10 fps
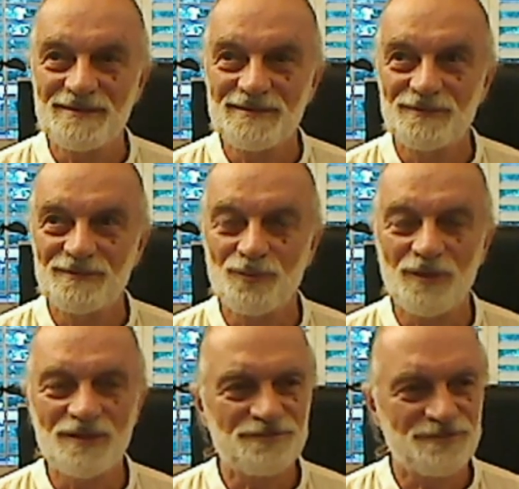
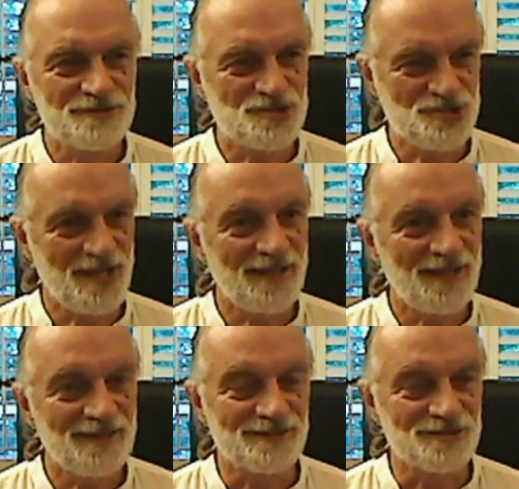wonderful
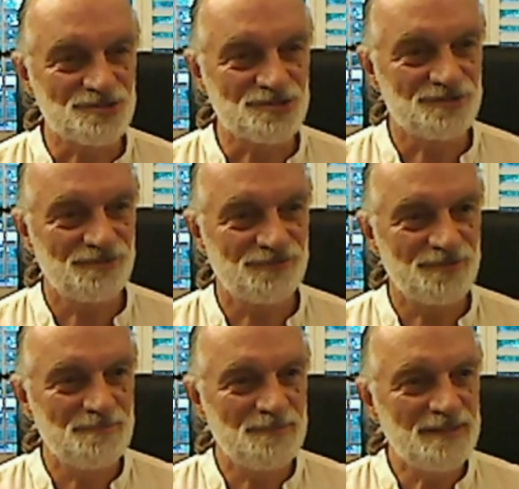challenge for
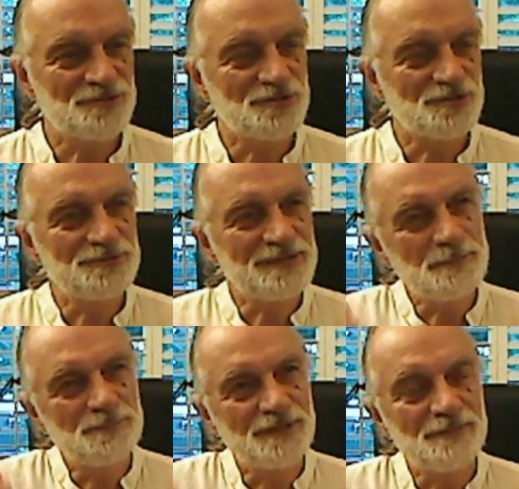me to really
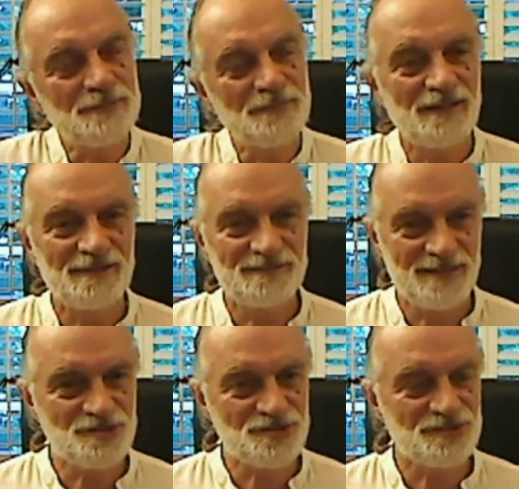bring my
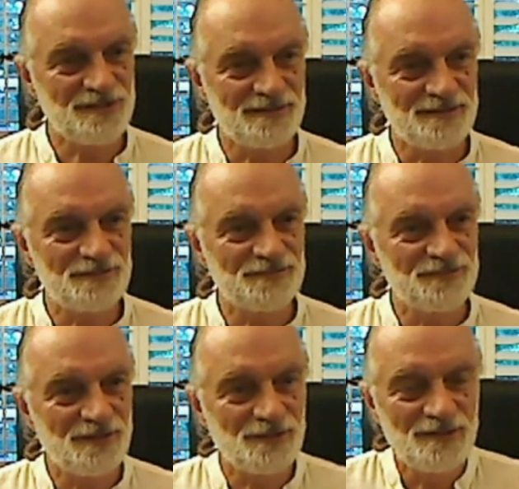attention there, even
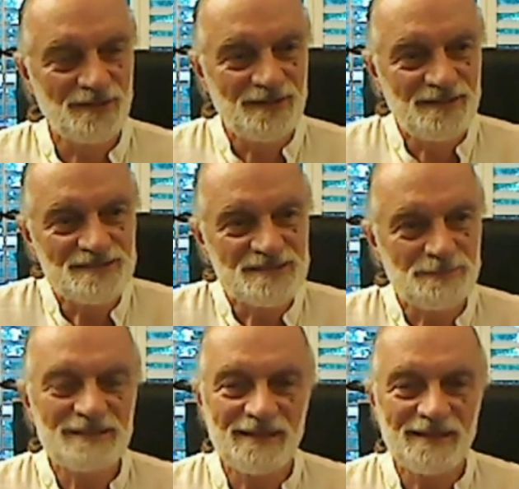though it's a
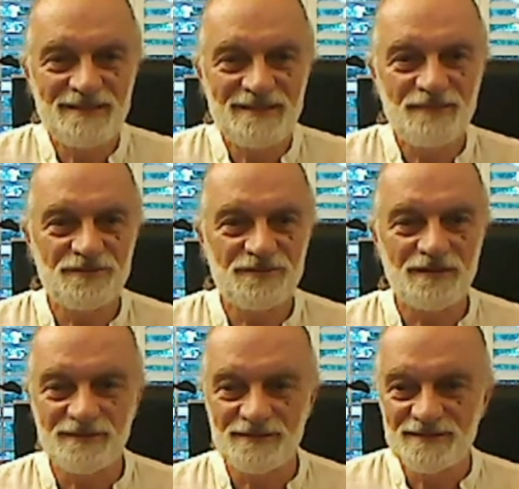bit like
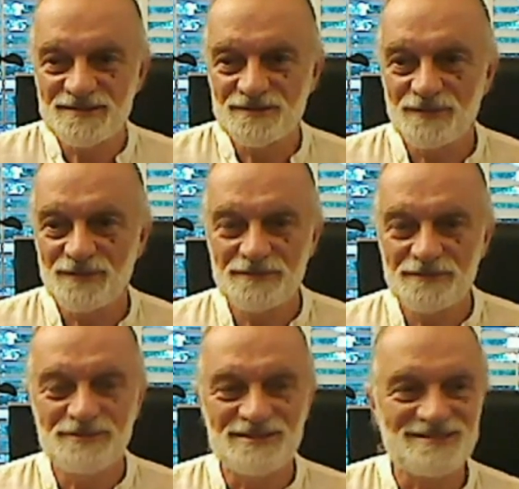Teflon. It doesn't want to
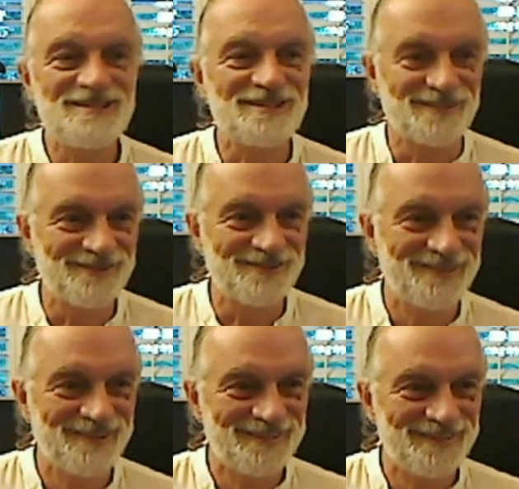be seen,
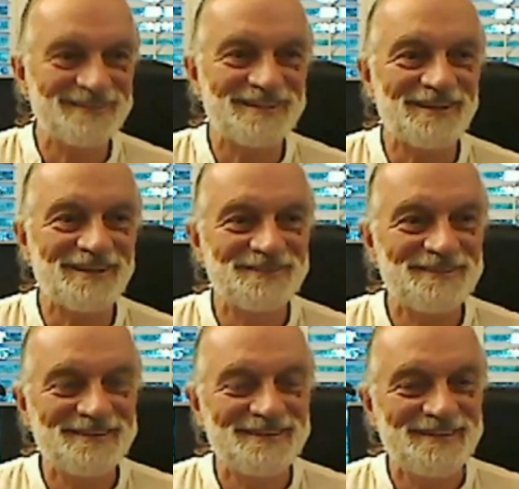
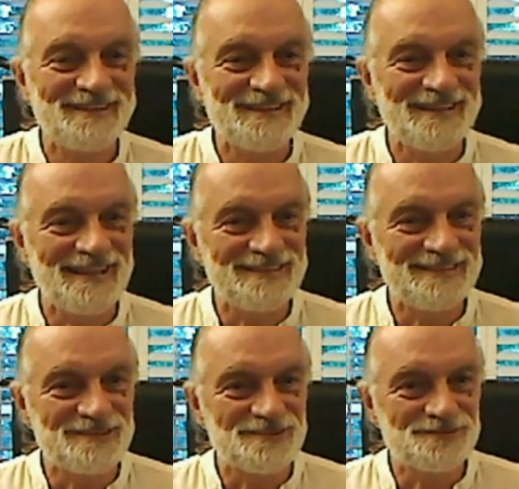and
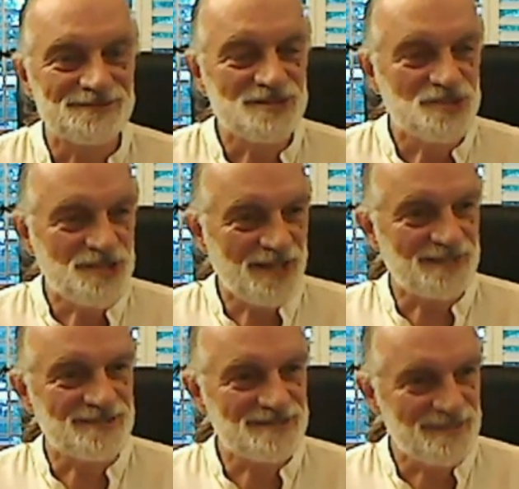it
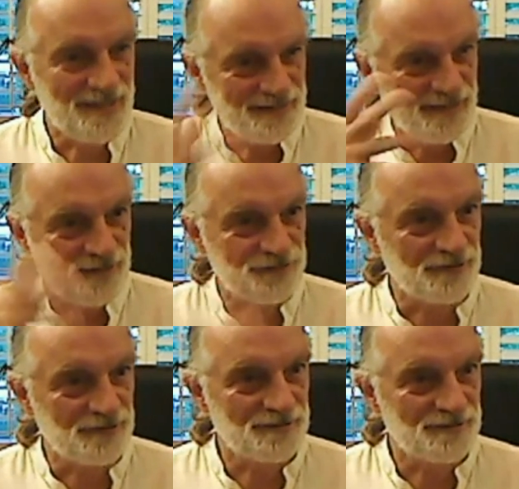rejects that
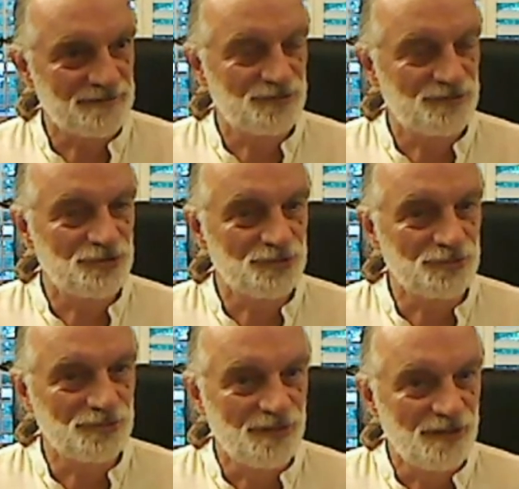effort
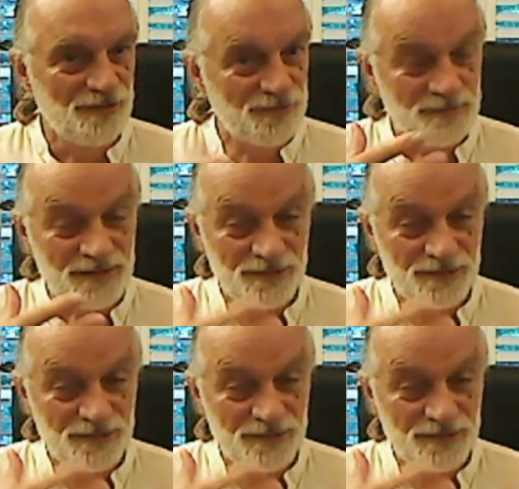for me